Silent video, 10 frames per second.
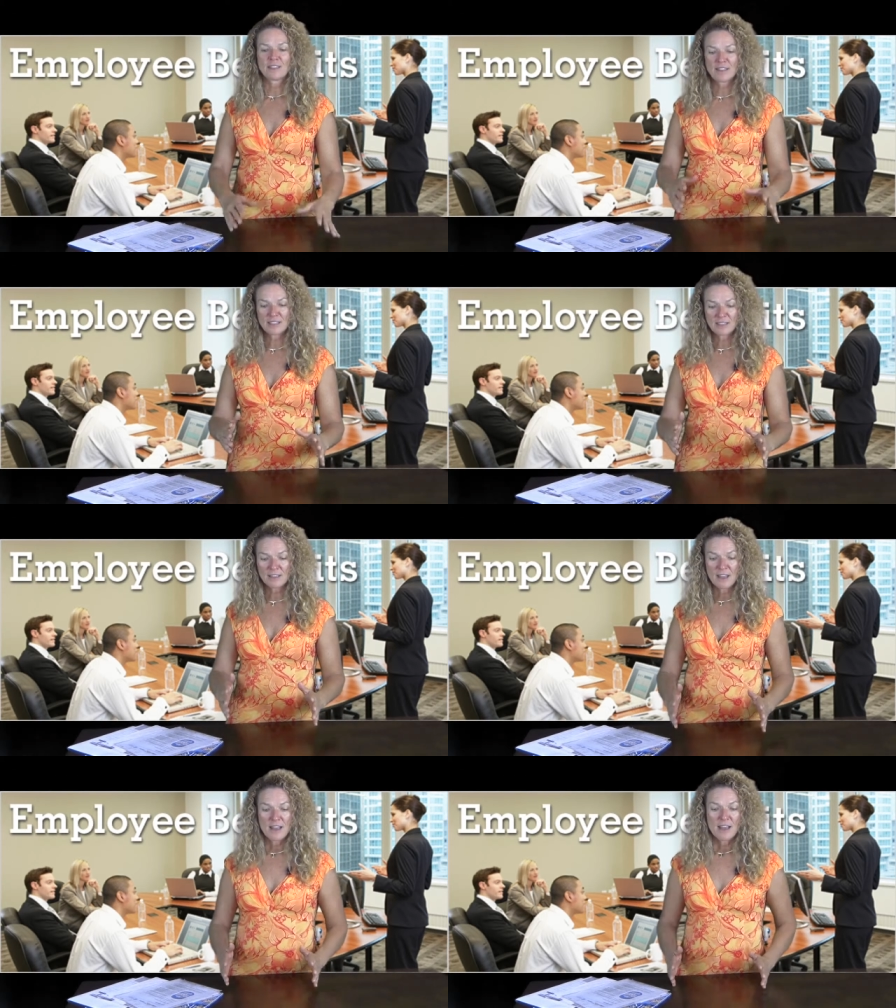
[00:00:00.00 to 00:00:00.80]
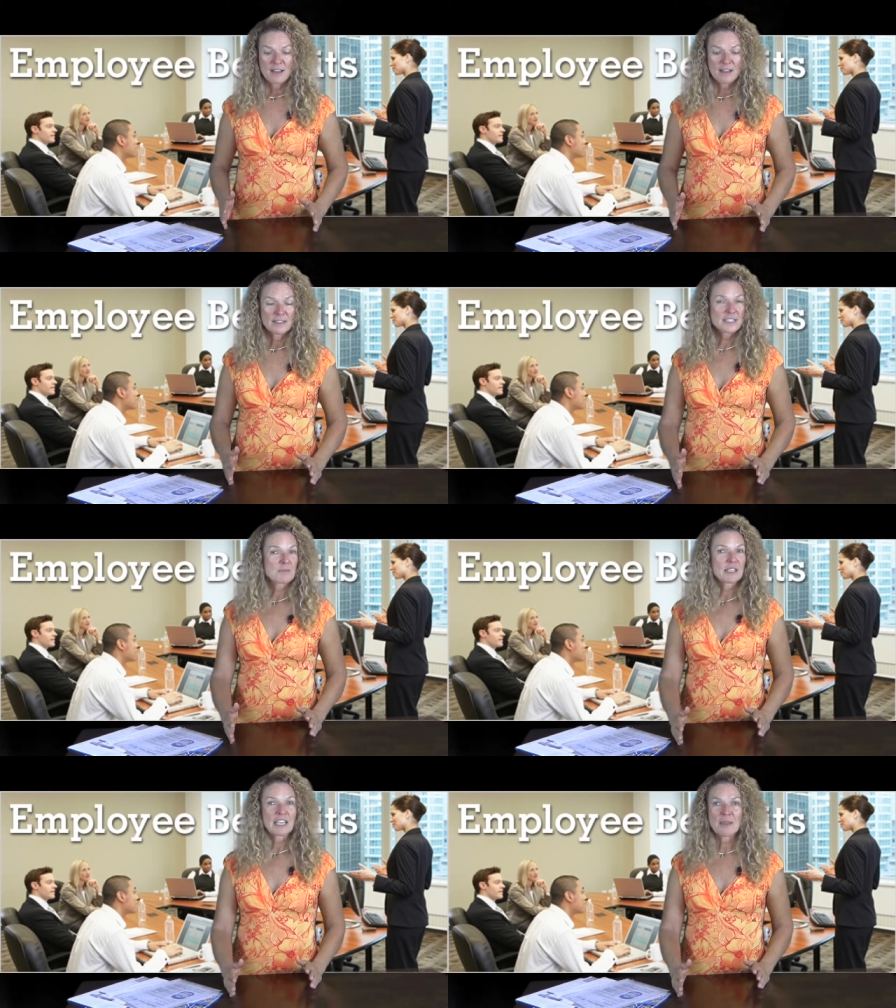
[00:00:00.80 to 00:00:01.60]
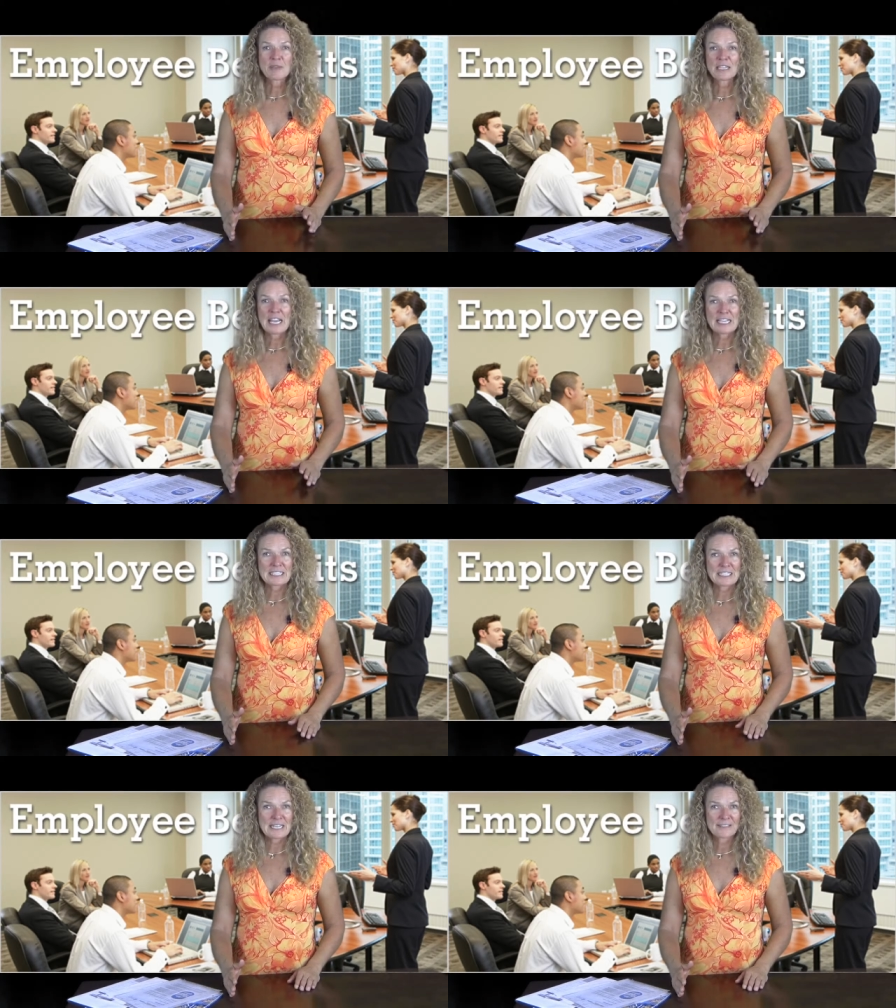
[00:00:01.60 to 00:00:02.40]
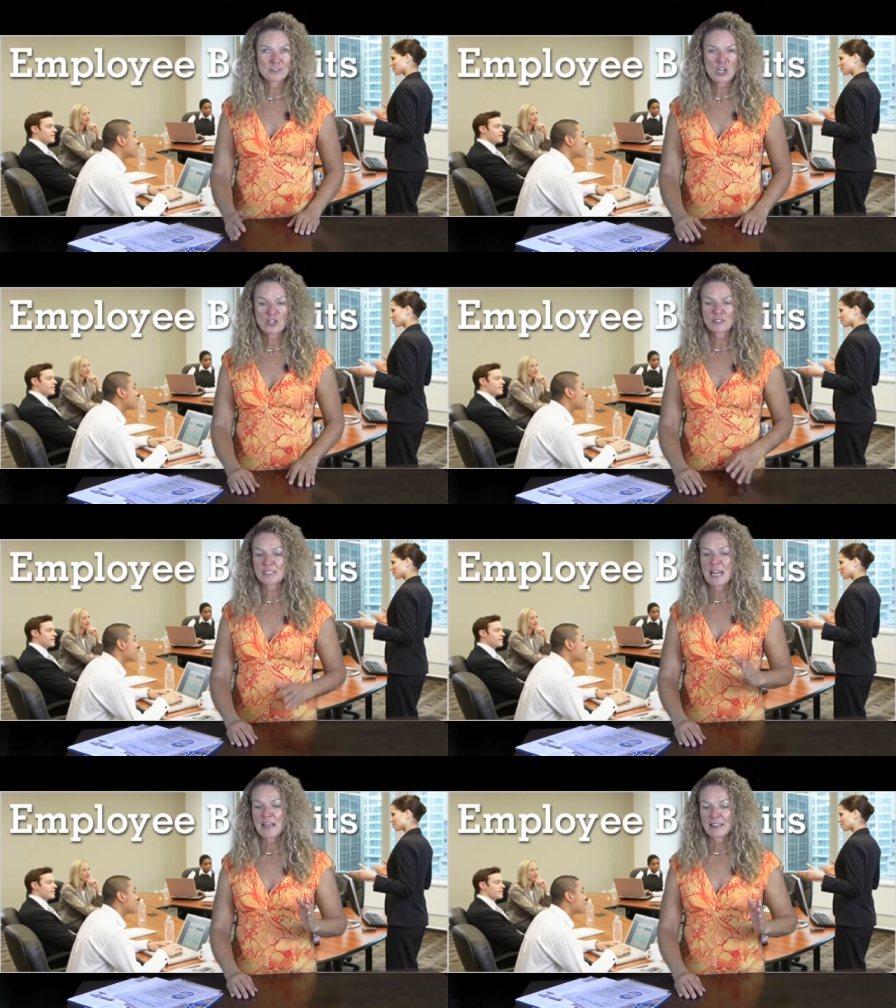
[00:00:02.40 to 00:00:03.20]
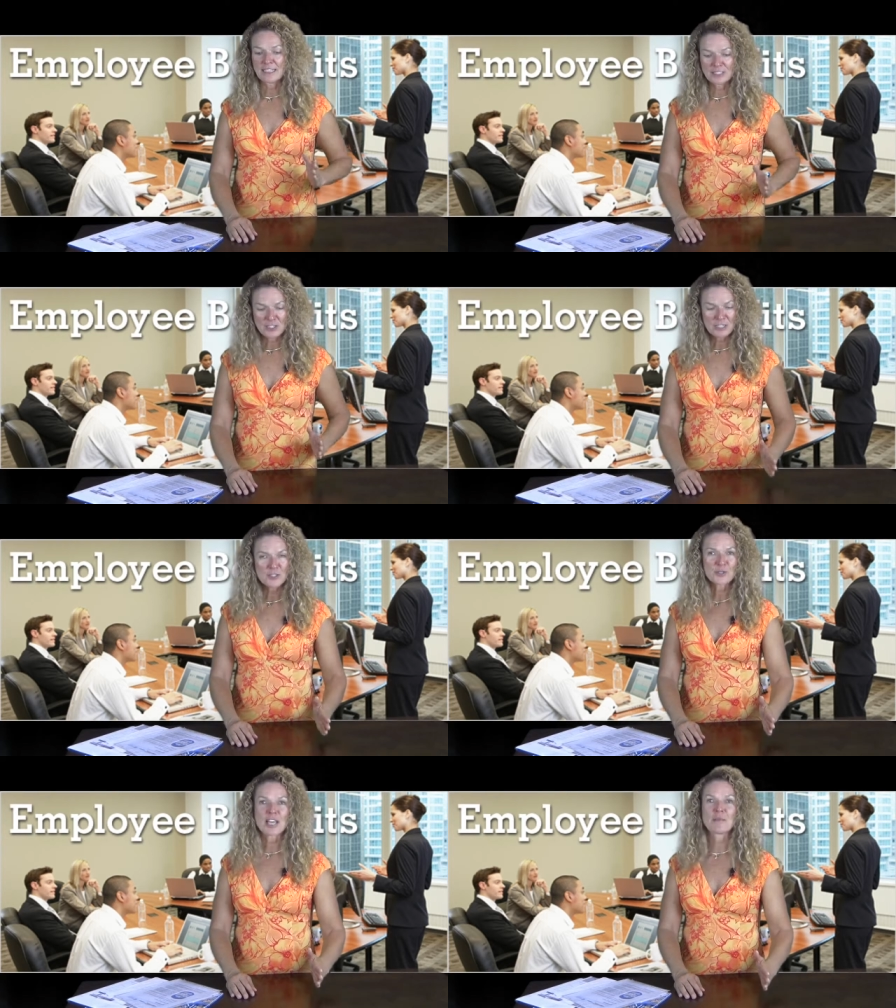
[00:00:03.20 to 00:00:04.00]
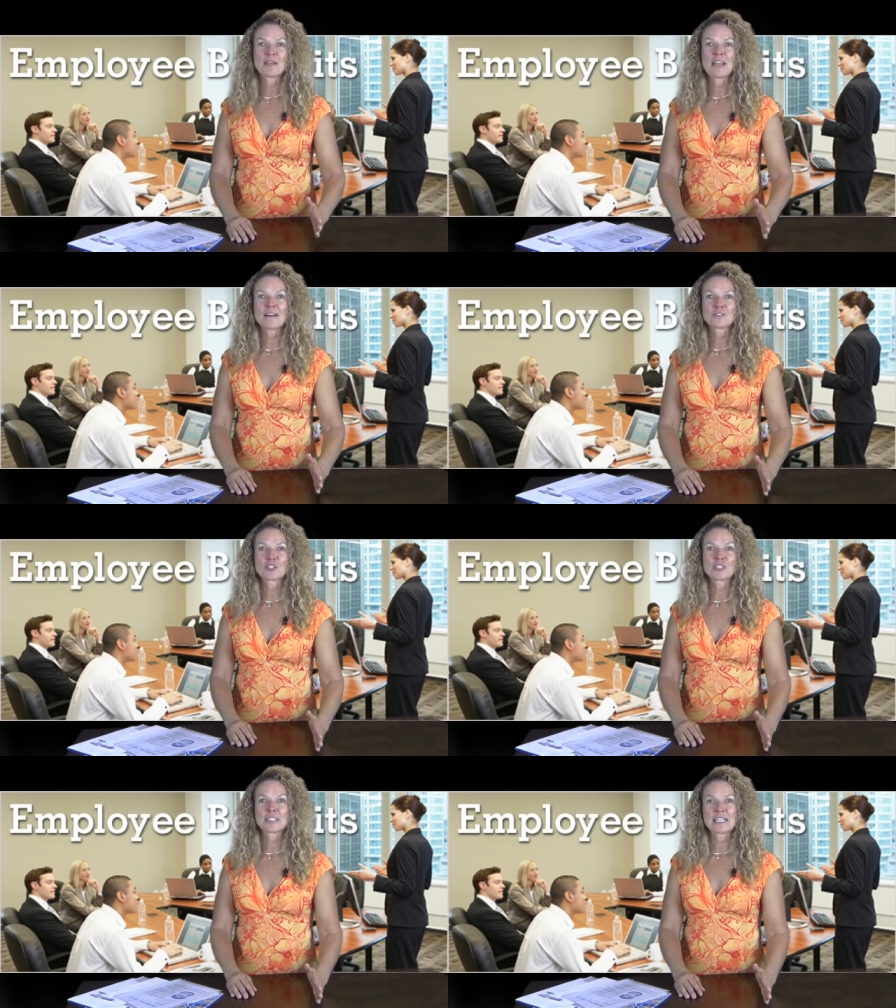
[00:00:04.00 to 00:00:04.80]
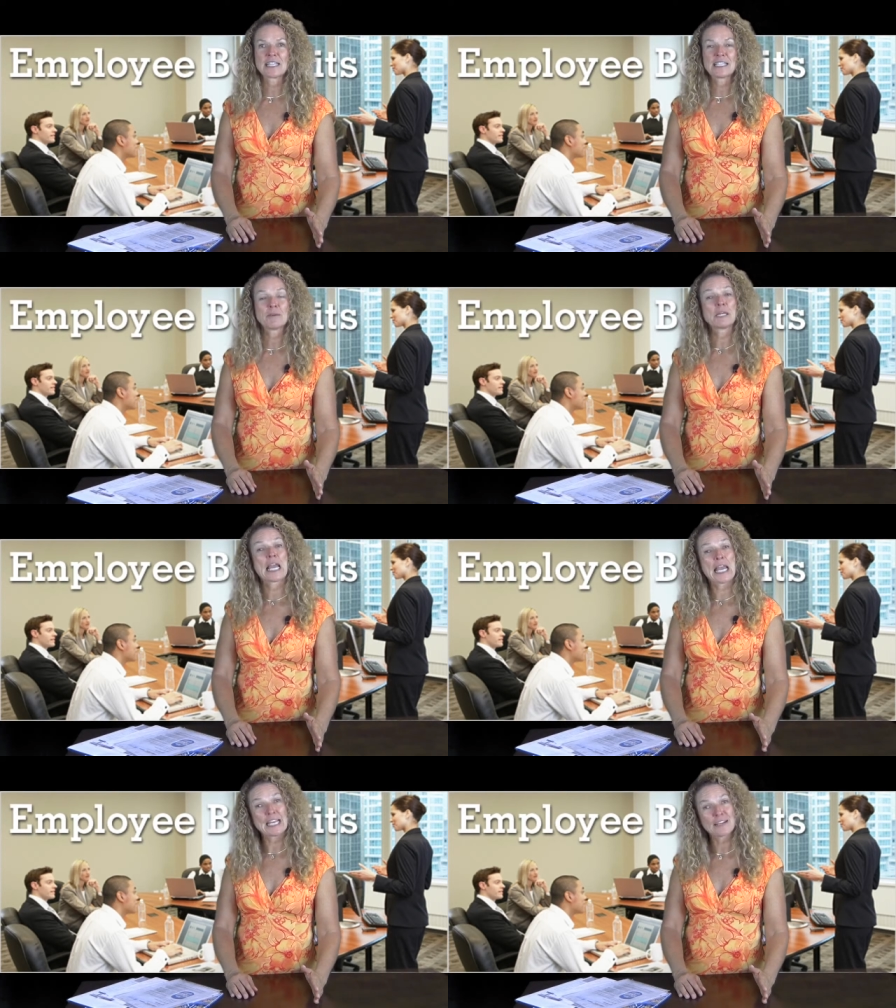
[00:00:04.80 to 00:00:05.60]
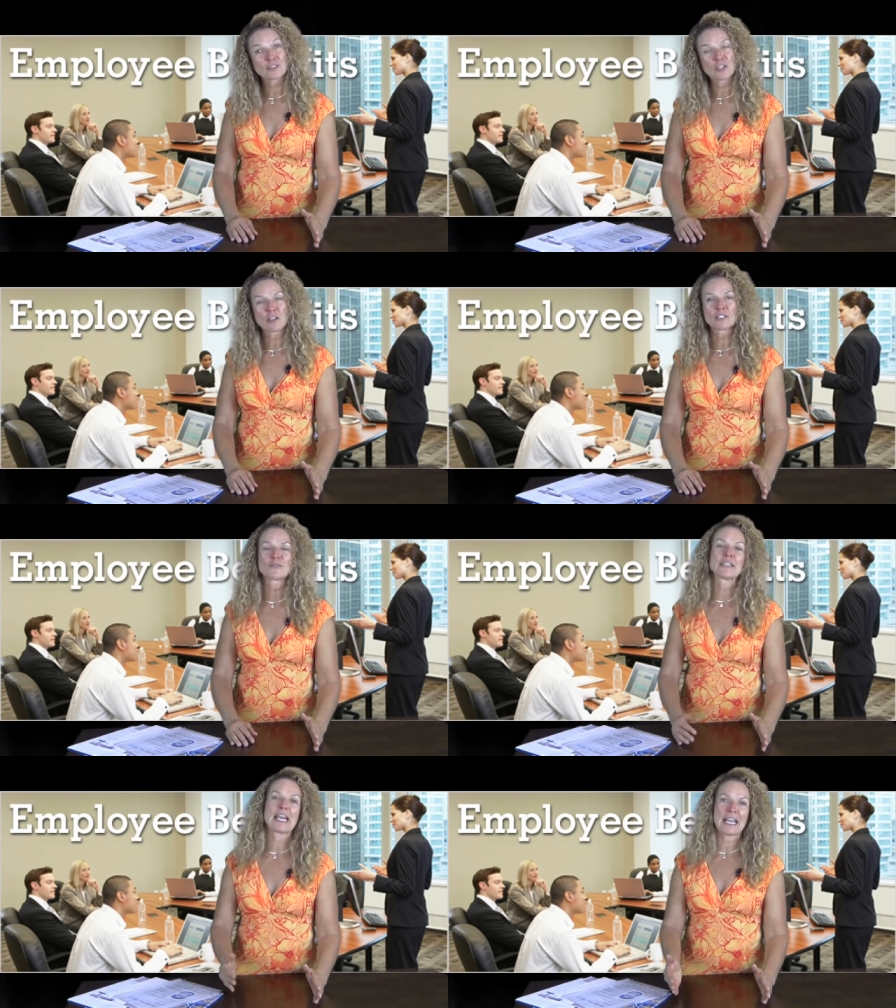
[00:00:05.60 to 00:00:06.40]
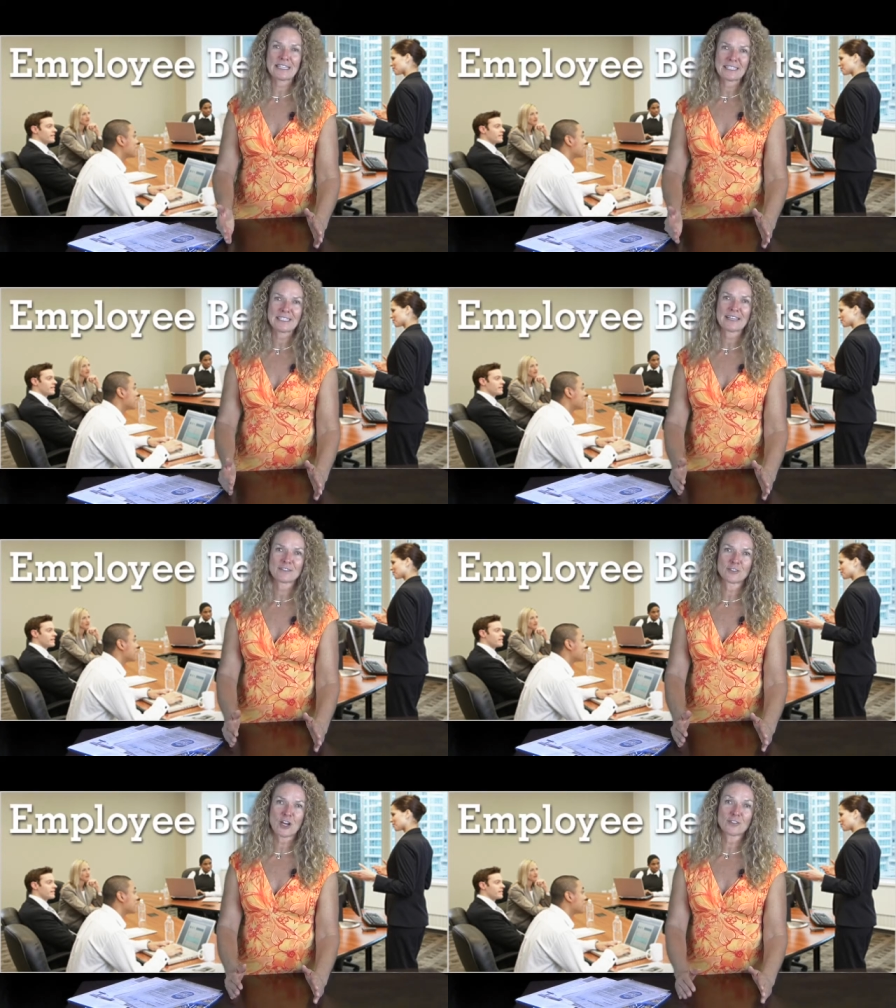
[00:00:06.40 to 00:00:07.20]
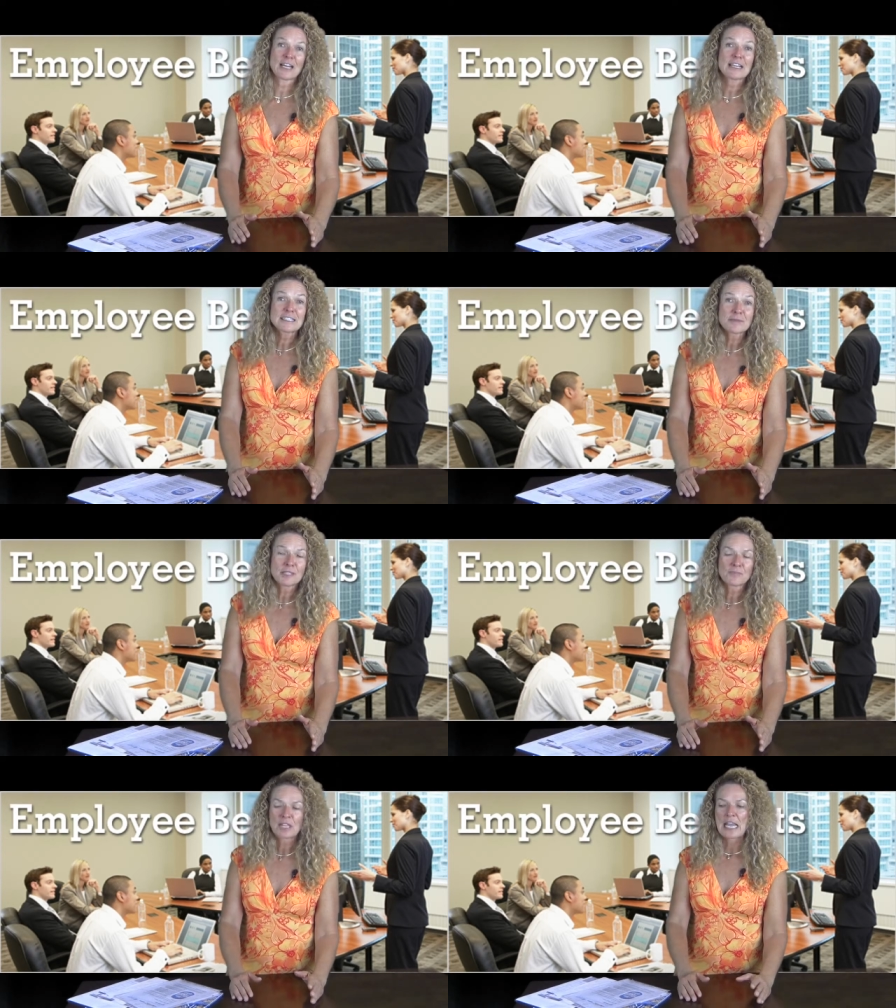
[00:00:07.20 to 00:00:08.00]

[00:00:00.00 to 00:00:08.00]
The estimate came in at $1,800. The adjuster came in after and said he'd give me $800 for the $1,800 estimate.